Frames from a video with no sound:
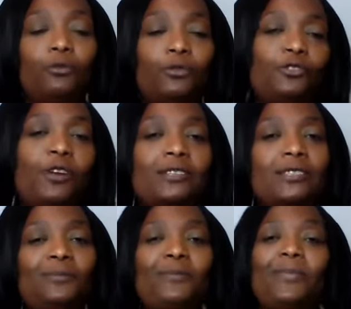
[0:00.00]
through
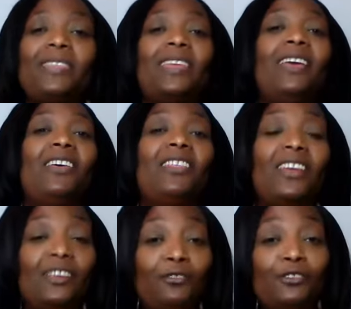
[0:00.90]
stress.
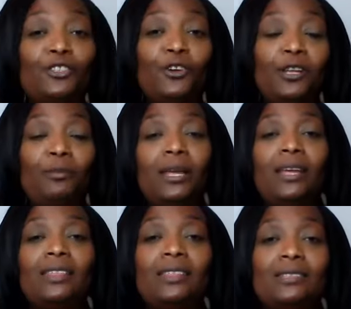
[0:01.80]
Thank you for joining me
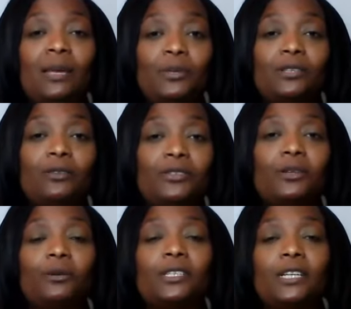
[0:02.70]
in this episode of
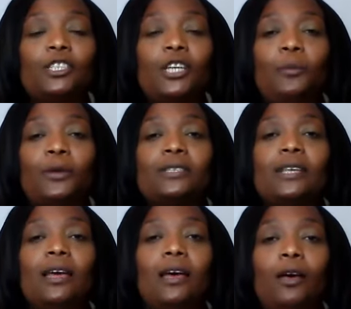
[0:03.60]
Stories That Shape
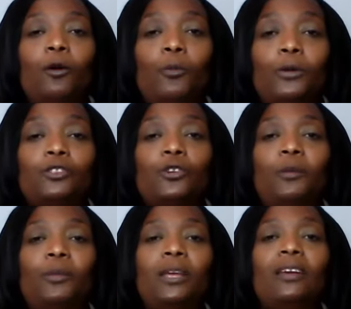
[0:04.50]
Us. I hope you'll
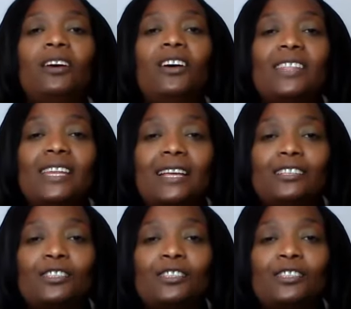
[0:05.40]
join me on the